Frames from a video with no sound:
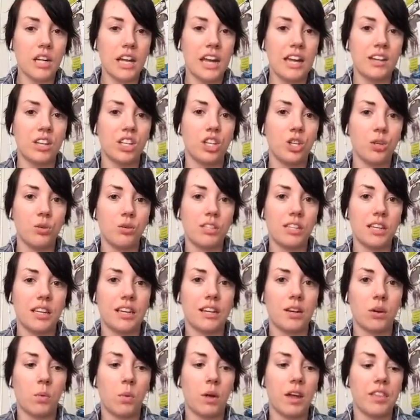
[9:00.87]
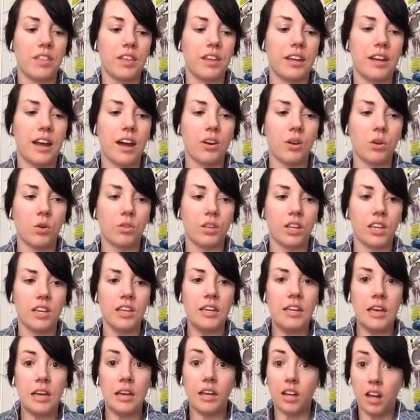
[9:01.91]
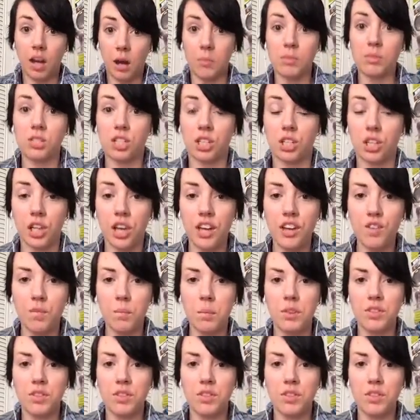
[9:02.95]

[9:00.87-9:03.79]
and use it in a way that not only comes to life, but